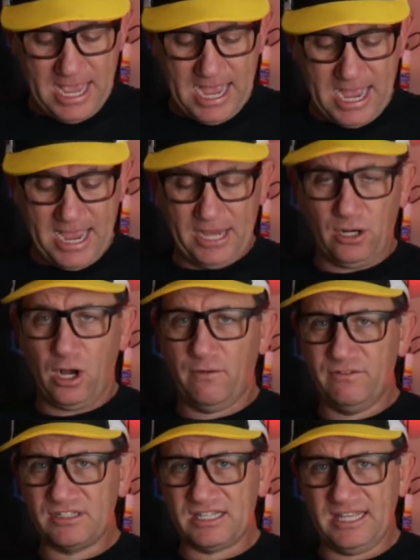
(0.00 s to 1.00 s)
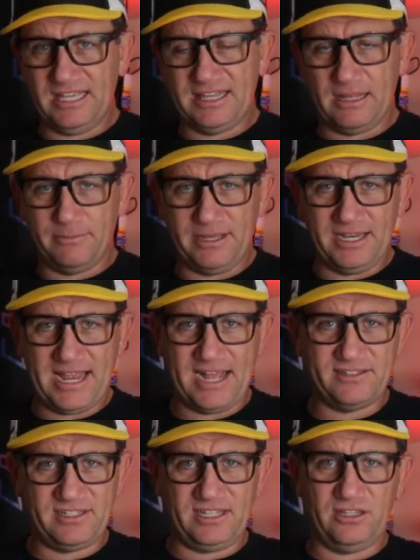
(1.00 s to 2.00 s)
And obviously they'll be
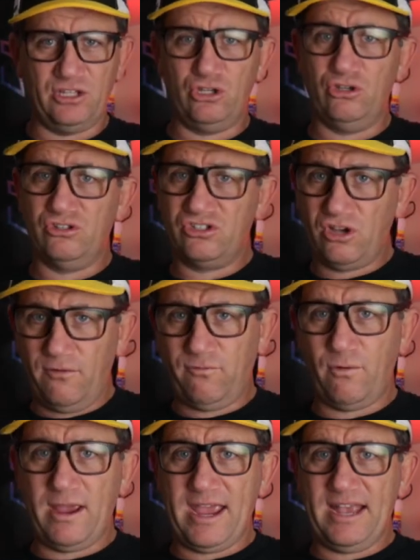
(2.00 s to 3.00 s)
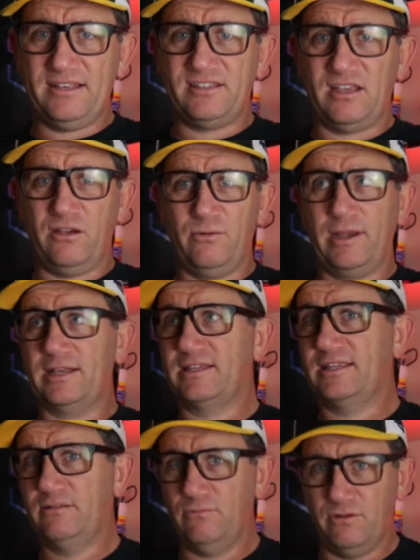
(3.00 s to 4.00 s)
announcing the new software. So
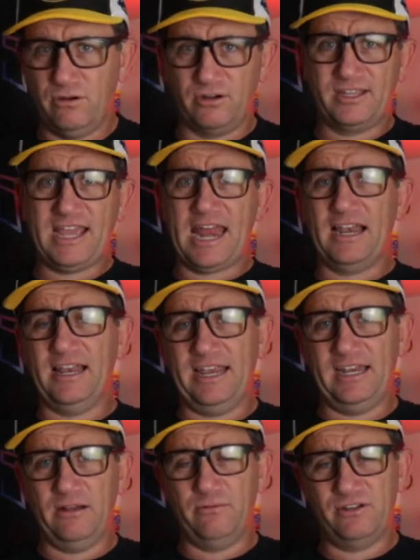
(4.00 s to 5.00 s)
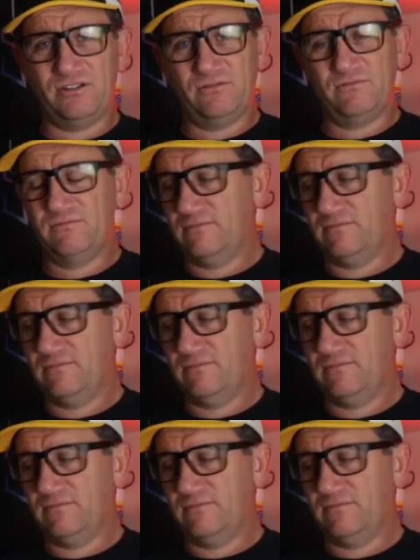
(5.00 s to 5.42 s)
we're on Catalina, which,